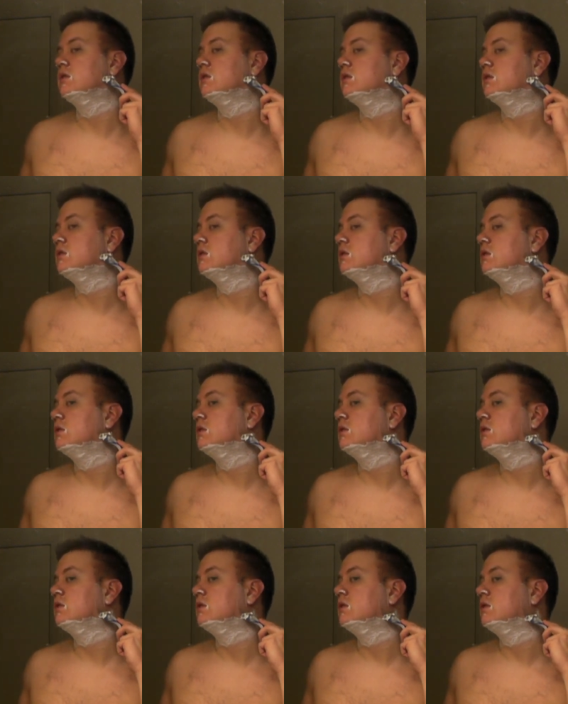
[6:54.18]

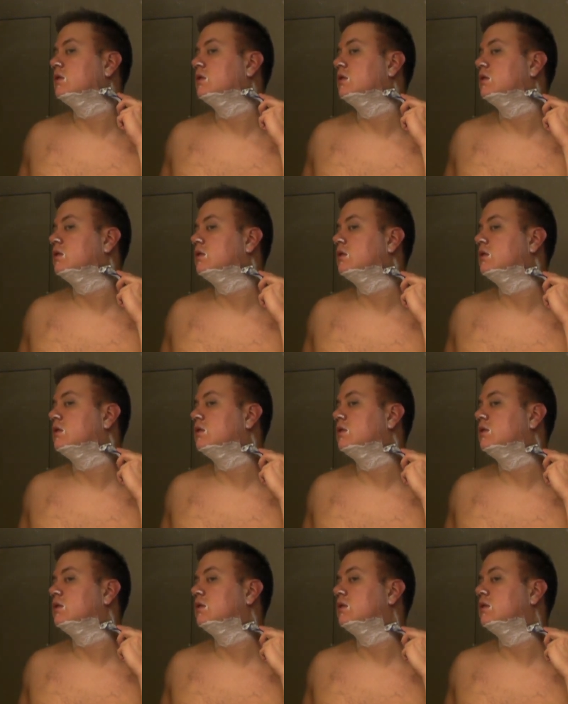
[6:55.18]

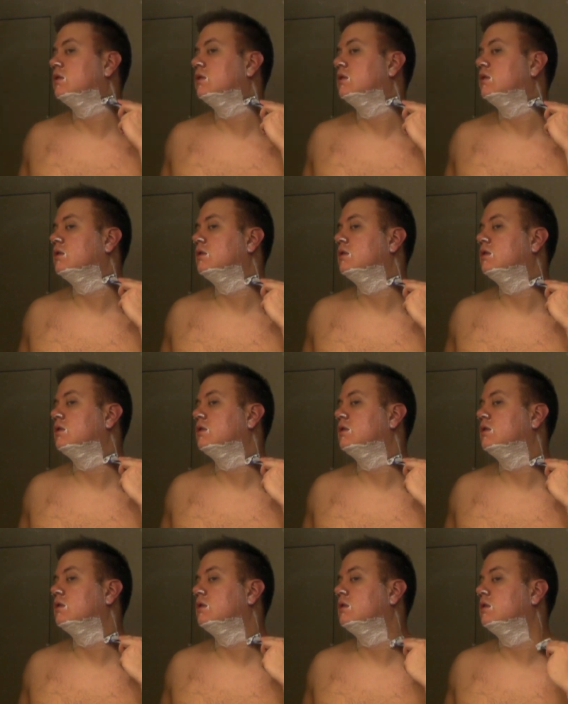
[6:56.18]

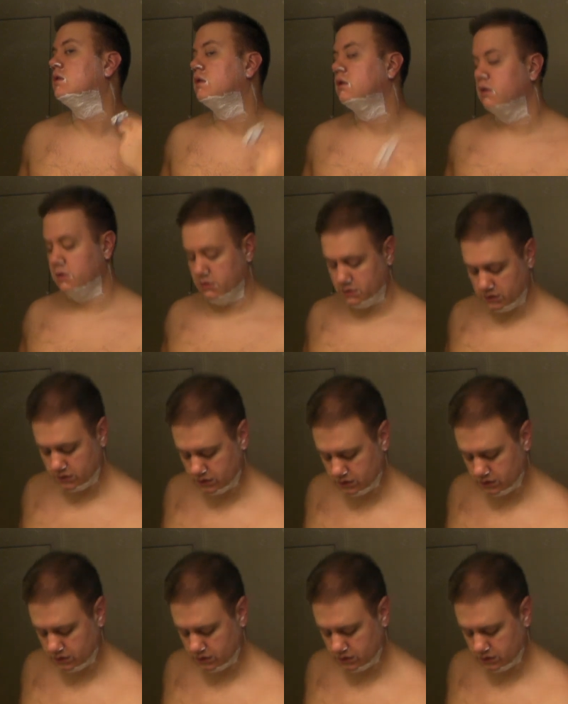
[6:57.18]
(silence)